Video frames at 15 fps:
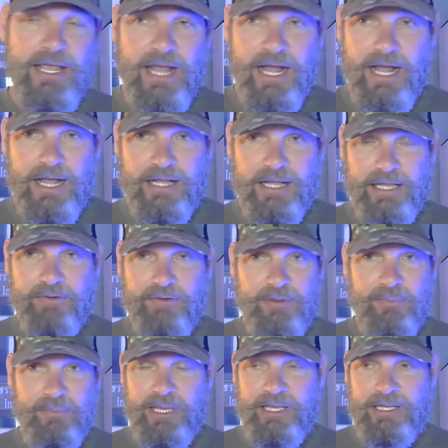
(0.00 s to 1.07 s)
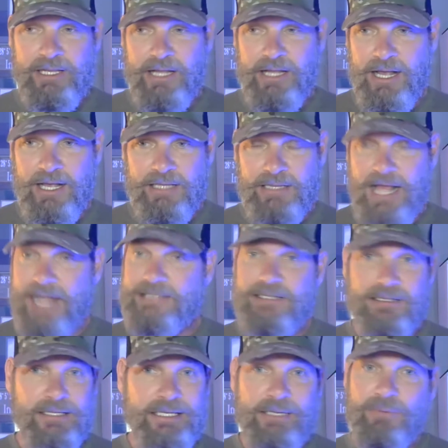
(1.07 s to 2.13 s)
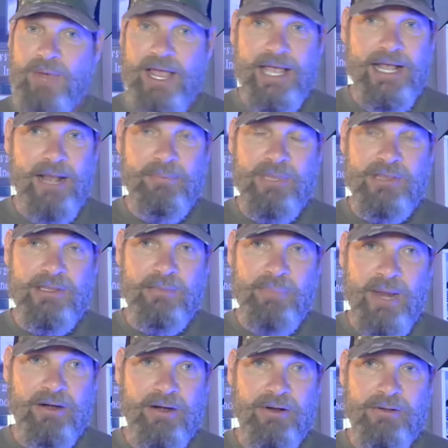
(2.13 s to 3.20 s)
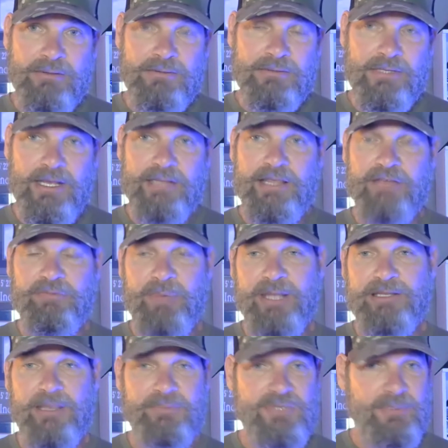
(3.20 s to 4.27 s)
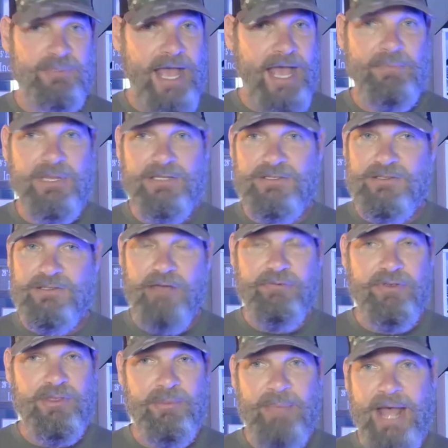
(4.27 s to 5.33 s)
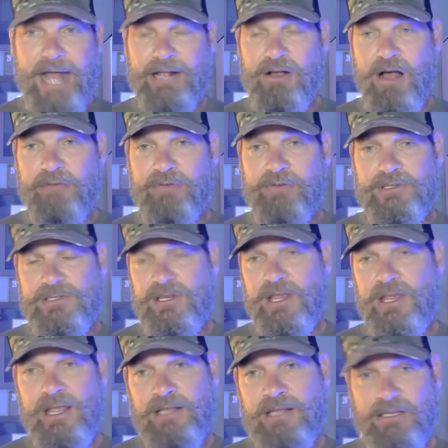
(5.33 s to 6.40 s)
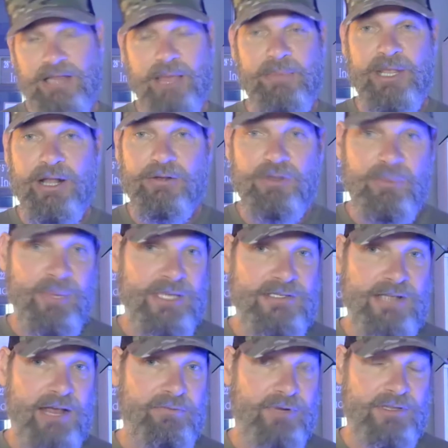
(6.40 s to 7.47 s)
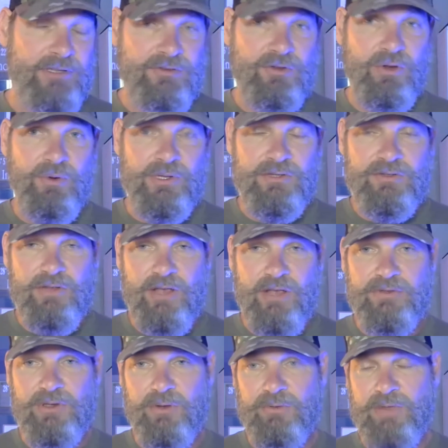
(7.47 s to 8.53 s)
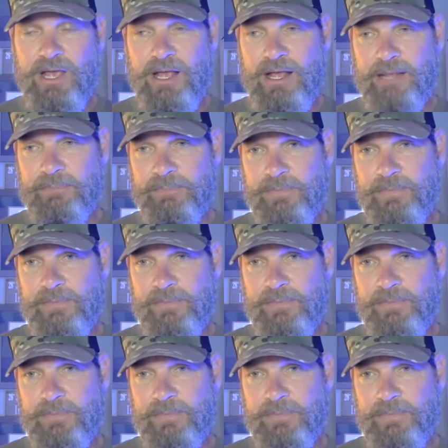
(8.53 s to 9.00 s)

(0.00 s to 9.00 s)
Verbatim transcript: uh, given me uh, lots of leeway. I'm in the barrel. Uh, they've picked up some admin stuff in the back office to let me go do biz dev with Stu and stuff. So the, uh,